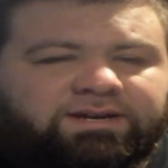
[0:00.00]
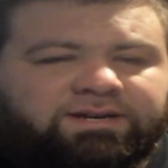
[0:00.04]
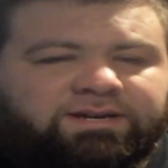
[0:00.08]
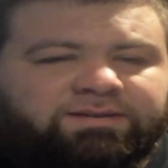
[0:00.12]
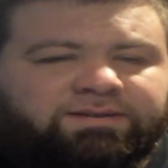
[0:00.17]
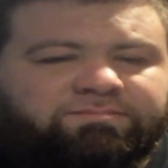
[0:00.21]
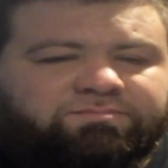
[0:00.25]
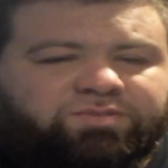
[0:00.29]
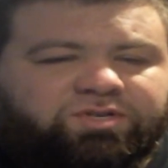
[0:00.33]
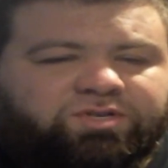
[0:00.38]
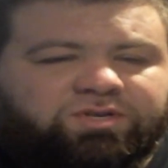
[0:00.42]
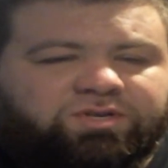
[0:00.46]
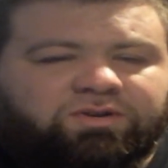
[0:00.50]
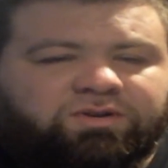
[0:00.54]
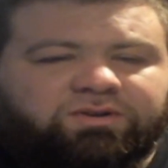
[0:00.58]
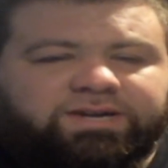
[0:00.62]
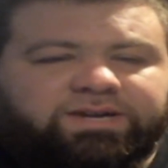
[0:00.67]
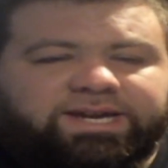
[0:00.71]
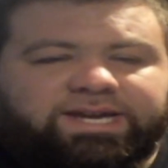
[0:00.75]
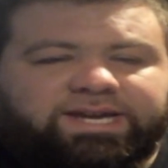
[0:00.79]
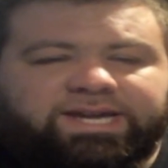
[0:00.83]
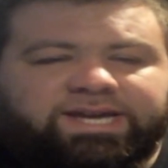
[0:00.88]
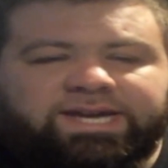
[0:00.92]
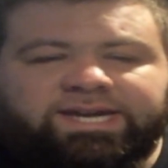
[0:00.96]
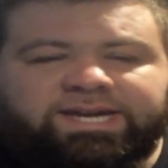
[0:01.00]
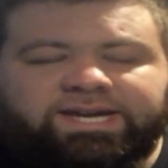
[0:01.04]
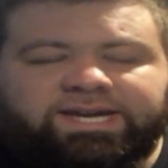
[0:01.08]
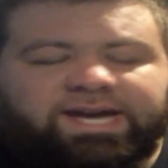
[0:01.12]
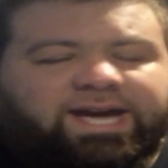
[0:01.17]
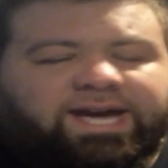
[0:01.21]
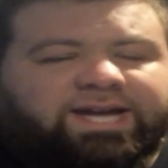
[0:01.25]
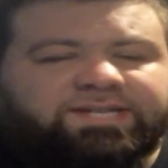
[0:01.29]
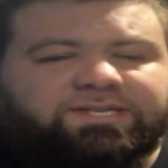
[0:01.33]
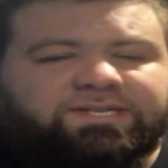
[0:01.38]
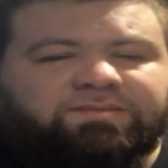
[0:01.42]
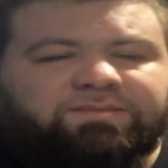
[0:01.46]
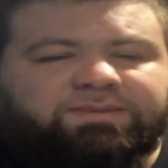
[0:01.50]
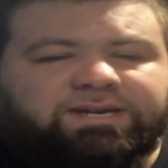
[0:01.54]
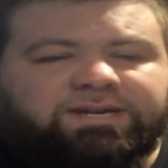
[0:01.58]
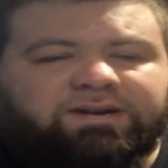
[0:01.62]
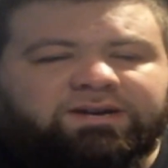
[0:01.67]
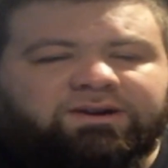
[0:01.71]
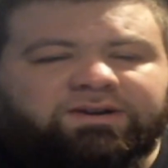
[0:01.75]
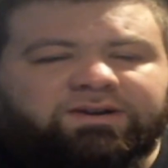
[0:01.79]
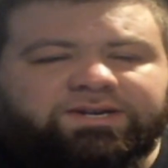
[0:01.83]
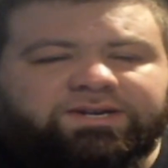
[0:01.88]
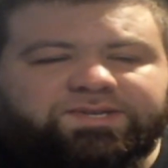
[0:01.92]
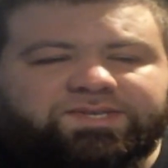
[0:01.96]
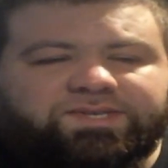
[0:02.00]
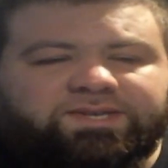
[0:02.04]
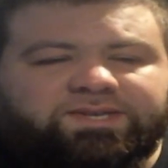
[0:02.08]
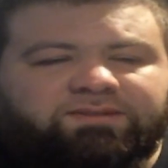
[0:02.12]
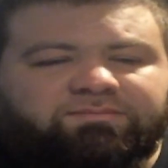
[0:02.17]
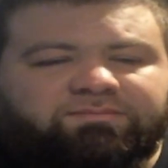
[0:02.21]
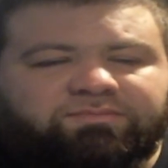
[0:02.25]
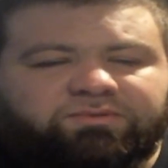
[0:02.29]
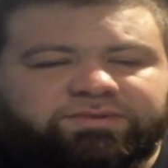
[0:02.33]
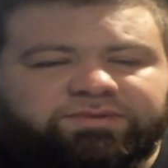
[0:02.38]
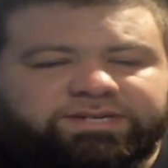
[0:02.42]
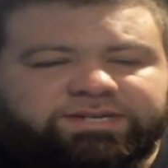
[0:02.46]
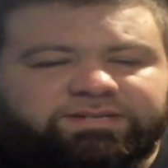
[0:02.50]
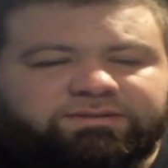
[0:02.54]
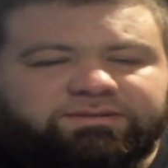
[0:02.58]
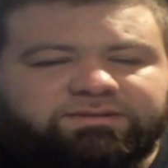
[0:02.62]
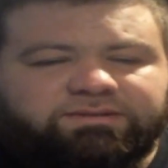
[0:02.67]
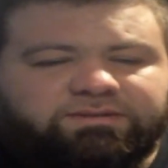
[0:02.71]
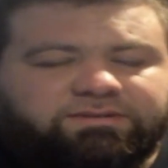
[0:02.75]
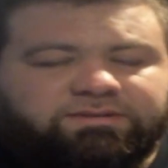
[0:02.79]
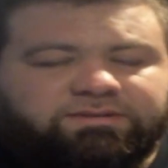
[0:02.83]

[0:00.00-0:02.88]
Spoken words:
I'm sure it had to be heard at some point.